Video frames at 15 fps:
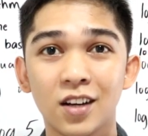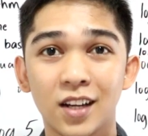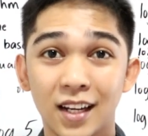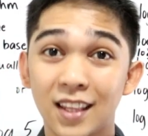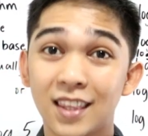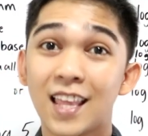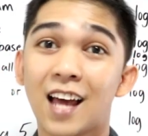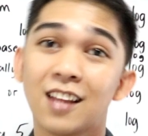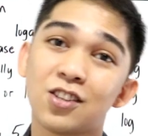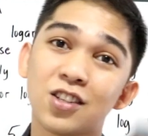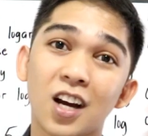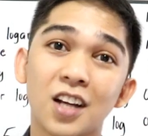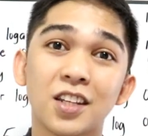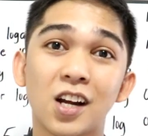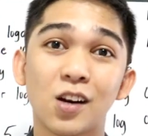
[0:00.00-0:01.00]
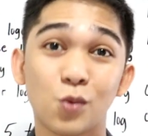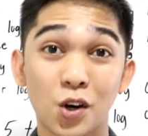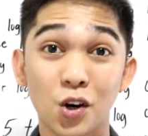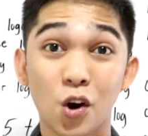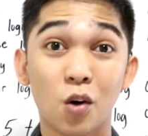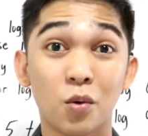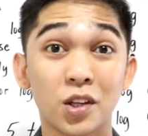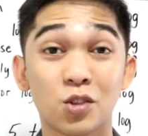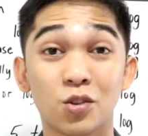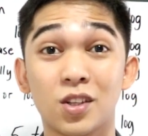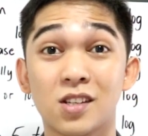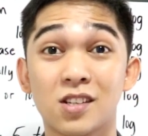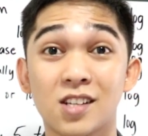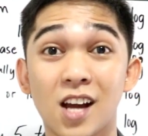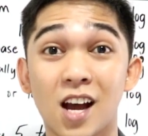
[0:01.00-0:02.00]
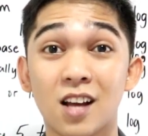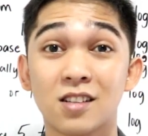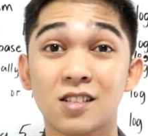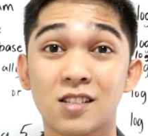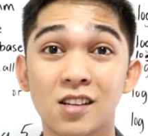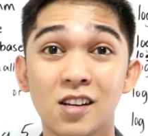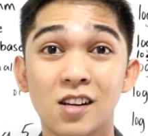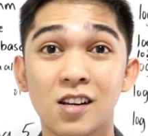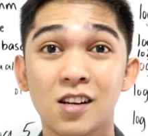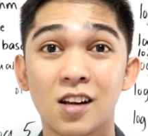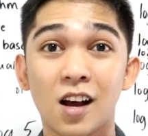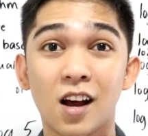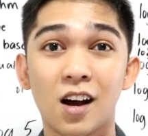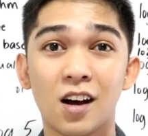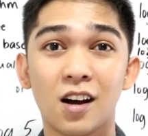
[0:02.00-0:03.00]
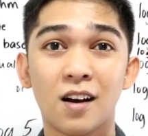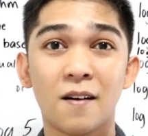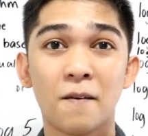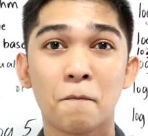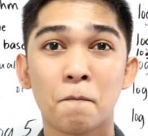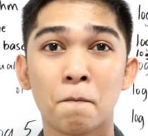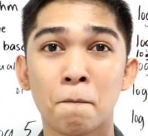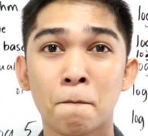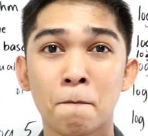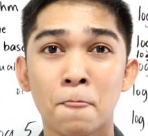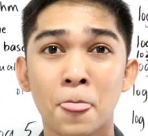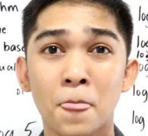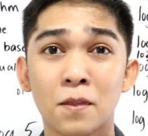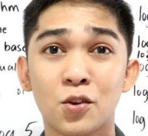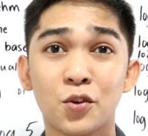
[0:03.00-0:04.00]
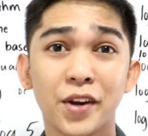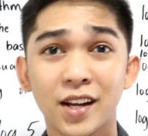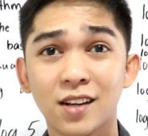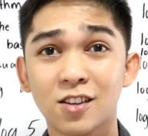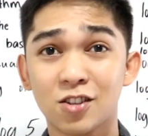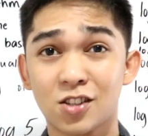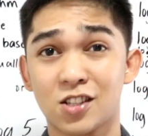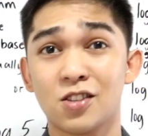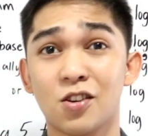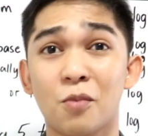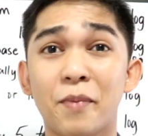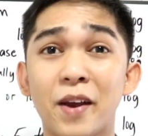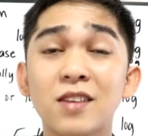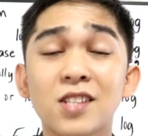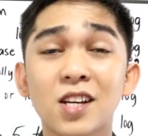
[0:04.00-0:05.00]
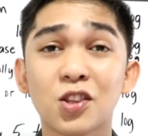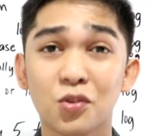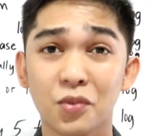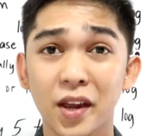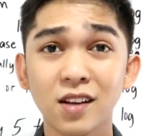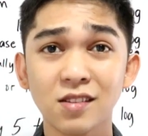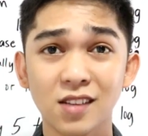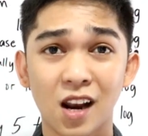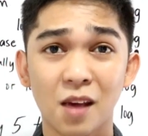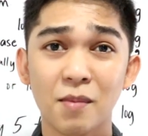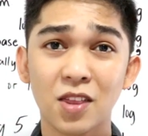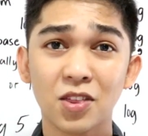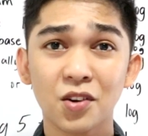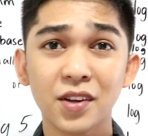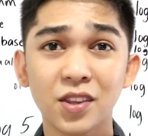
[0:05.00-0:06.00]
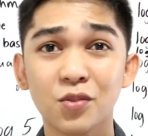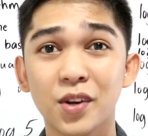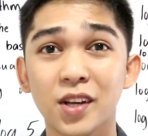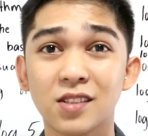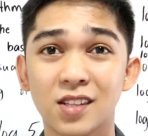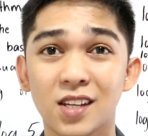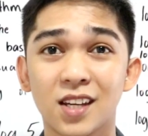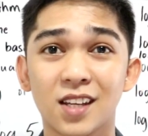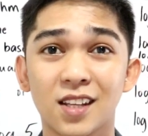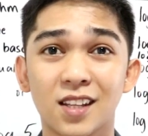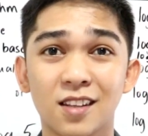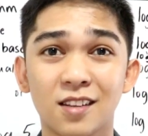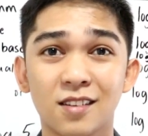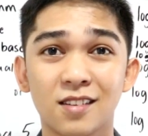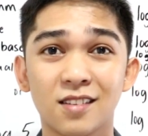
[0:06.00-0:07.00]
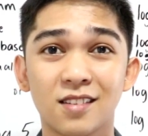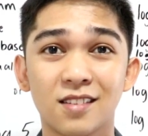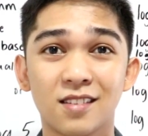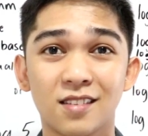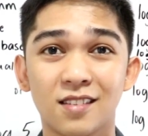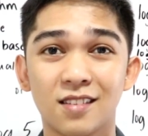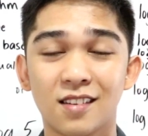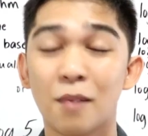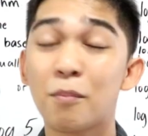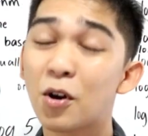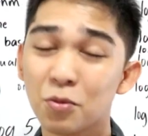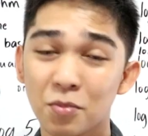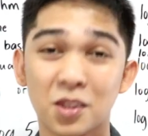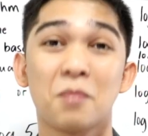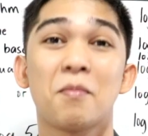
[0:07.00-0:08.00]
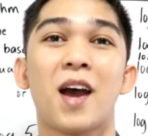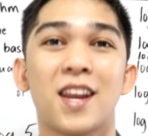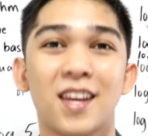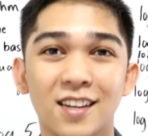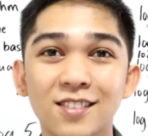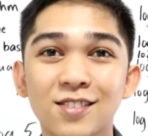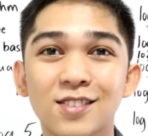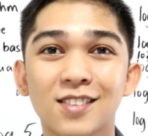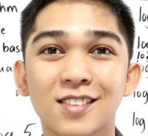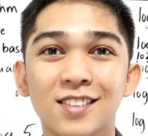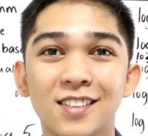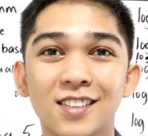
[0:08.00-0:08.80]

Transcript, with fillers: In that channel, we're going to discuss um, tricks or basic tricks, elementary tricks in about mathematics.